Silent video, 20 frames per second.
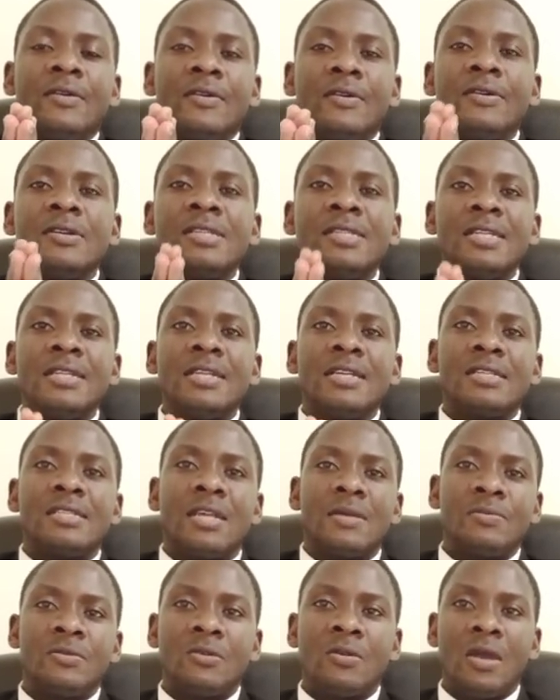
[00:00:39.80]
consider
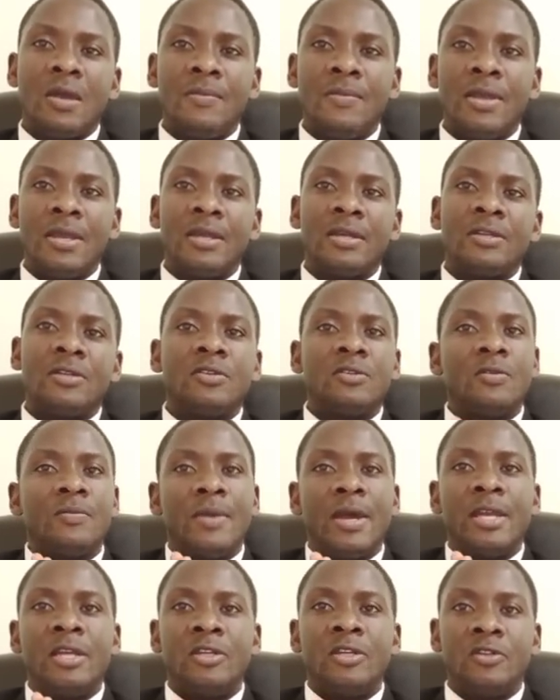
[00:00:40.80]
subscribing to
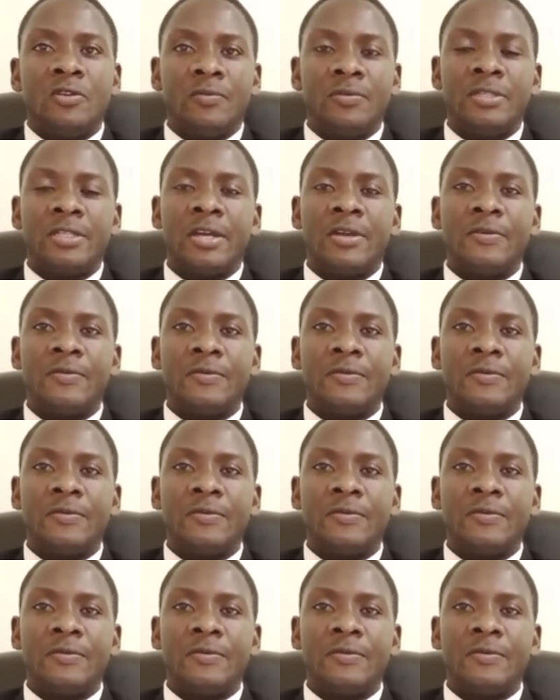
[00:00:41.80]
my YouTube channel